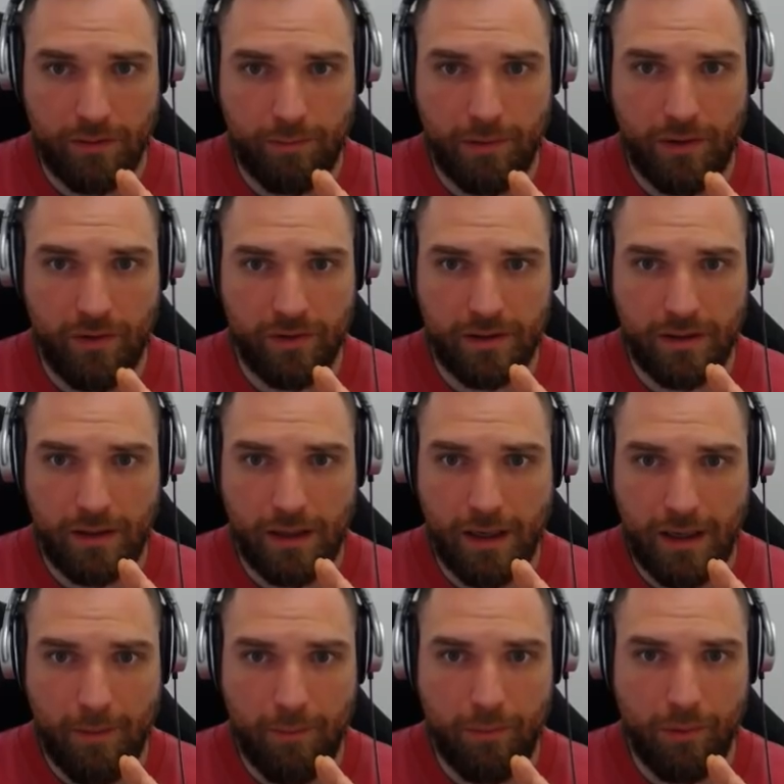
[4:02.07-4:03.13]
because
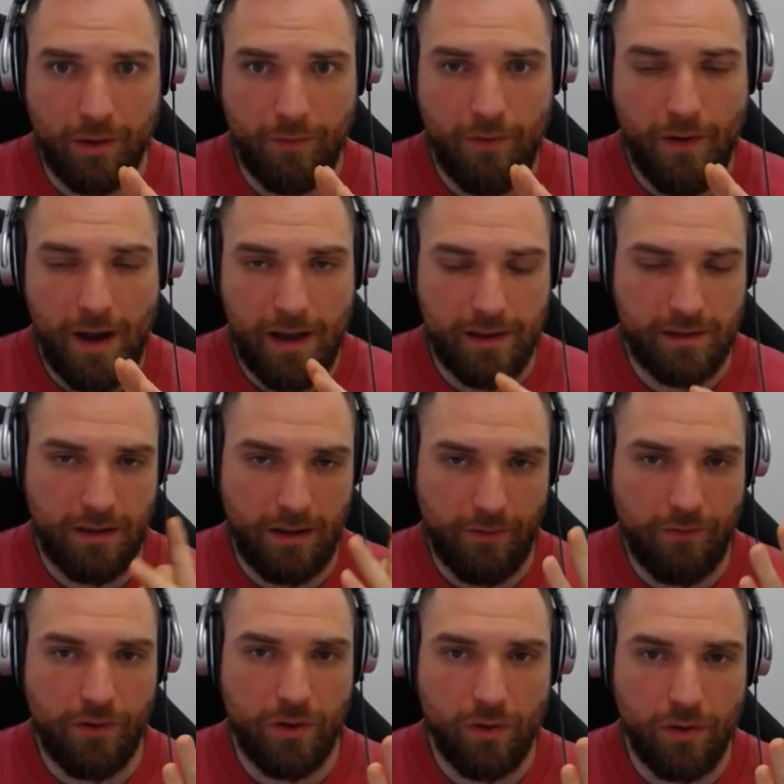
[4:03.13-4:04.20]
ClickUp will fast,
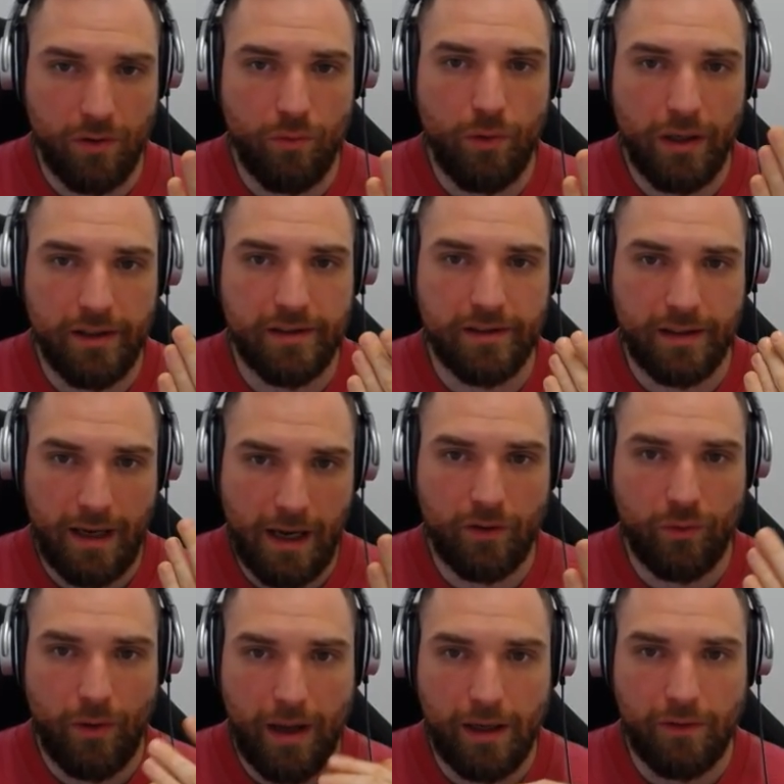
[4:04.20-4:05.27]
if you really scale
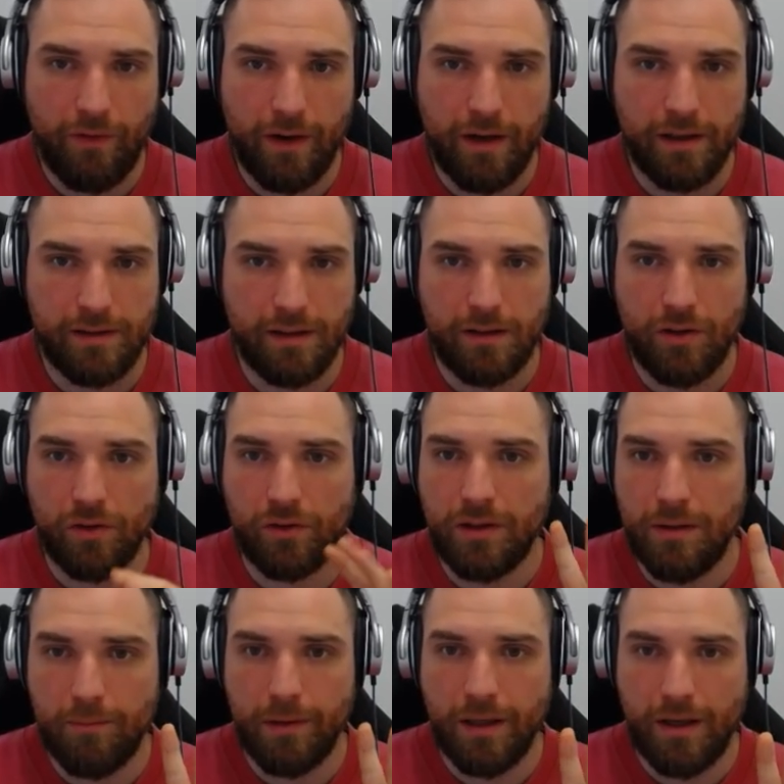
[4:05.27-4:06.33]
to 8 figures and your
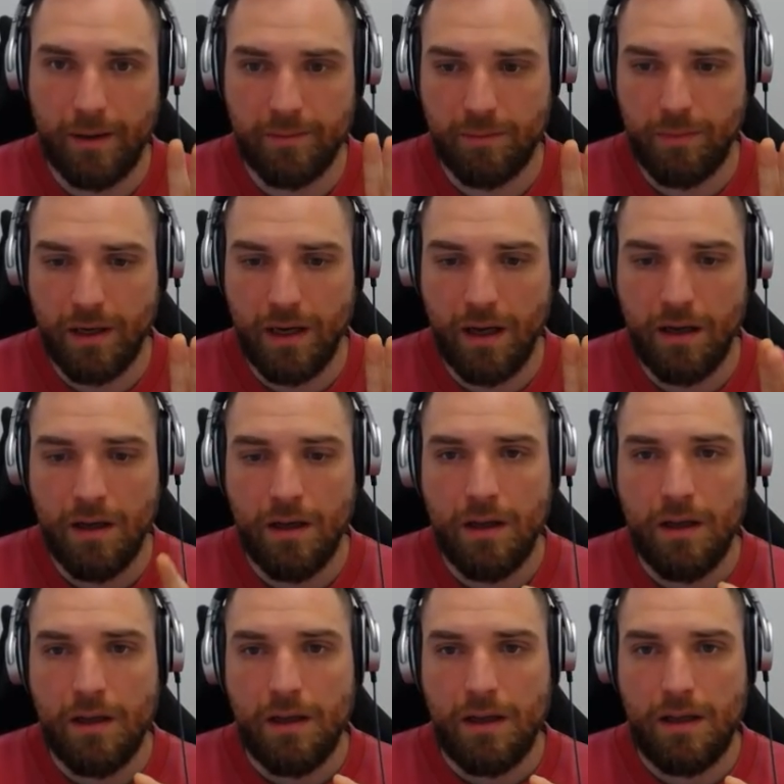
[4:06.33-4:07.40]
team becomes bigger,
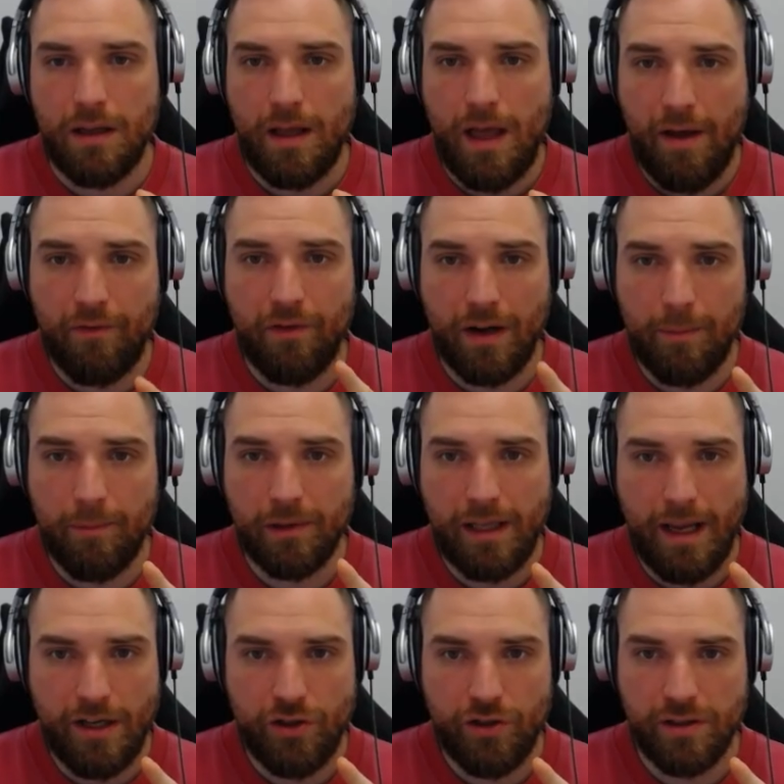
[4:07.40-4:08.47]
have
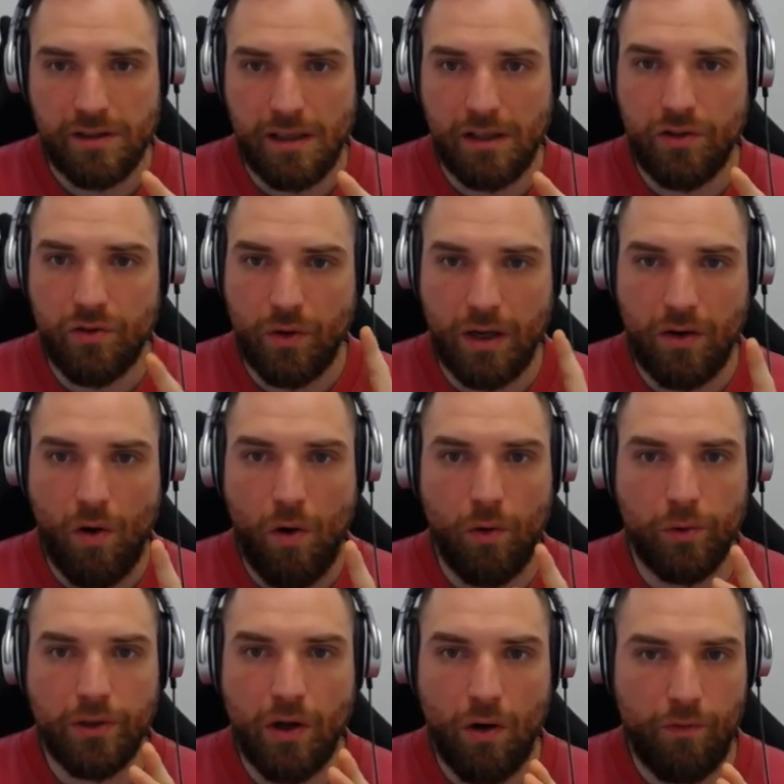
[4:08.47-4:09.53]
limitations, and you can
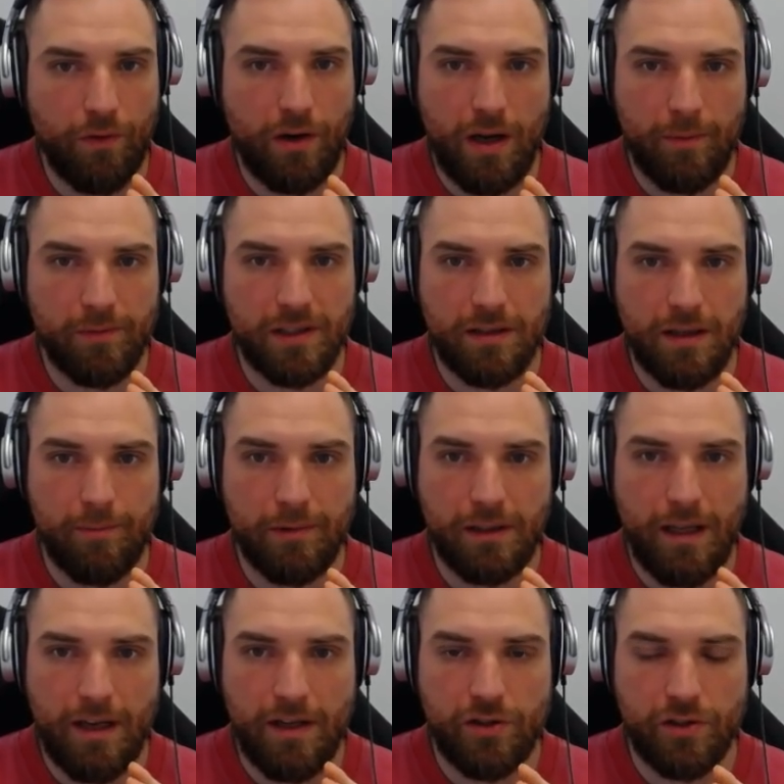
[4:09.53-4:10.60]
only overcome these
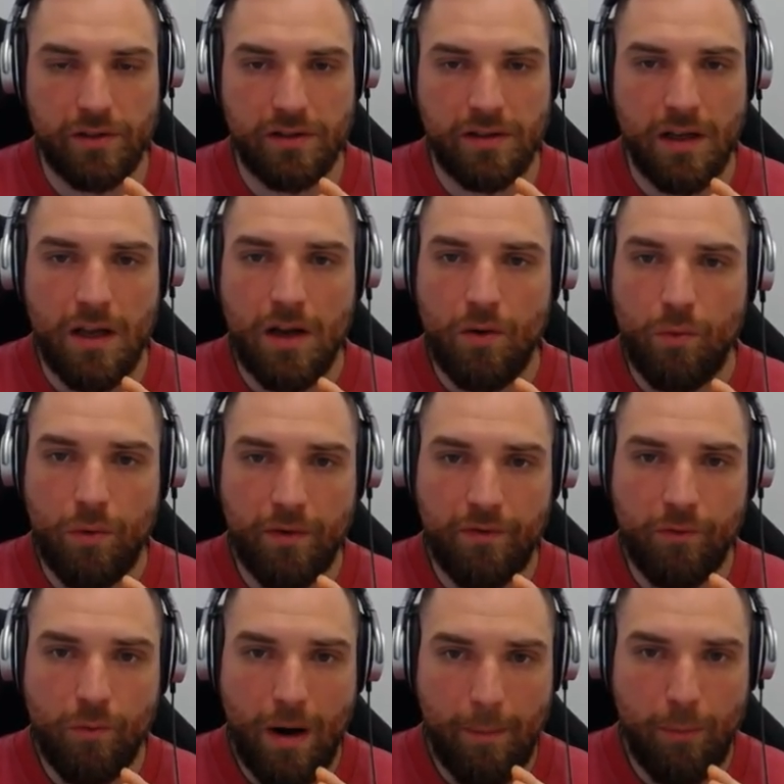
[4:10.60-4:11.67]
limitations
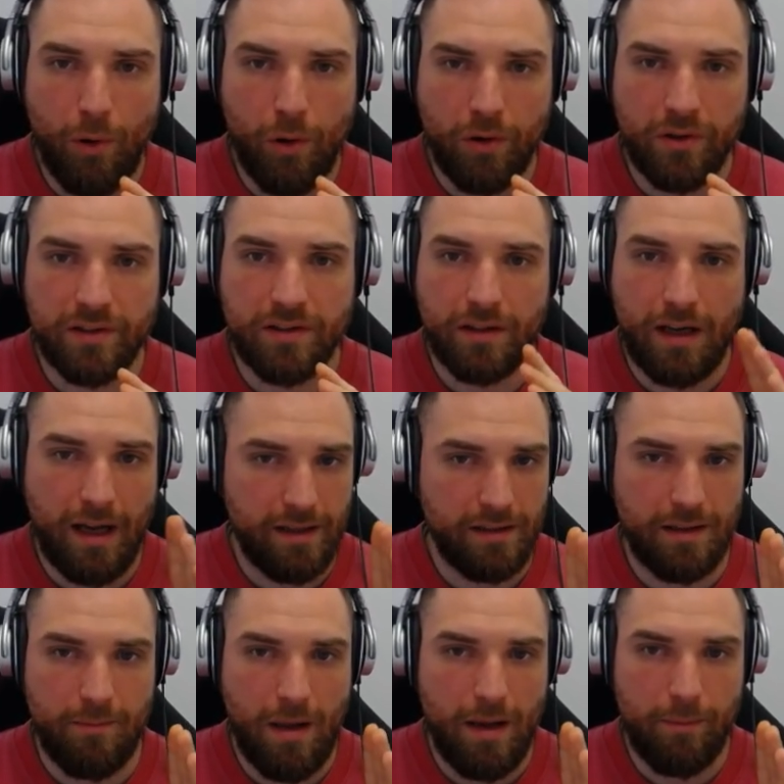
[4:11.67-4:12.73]
with webhooks,
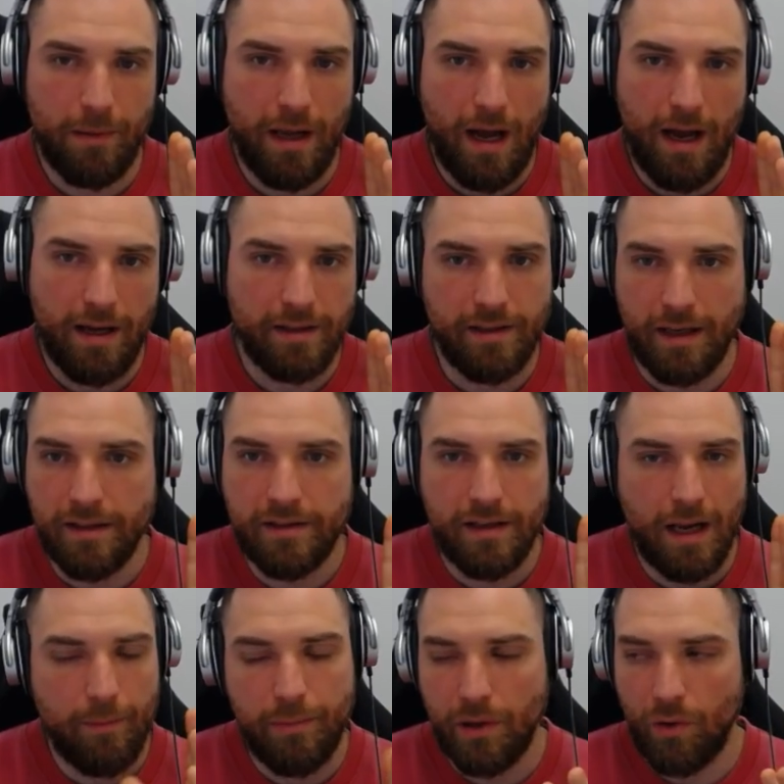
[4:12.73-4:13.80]
custom APIs, and
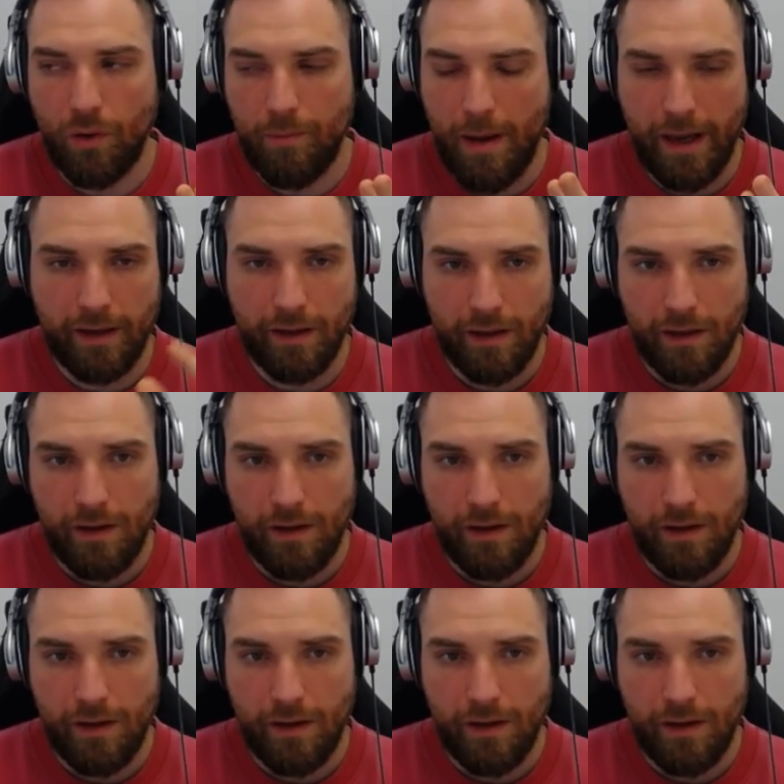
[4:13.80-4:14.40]
Zapier or Make.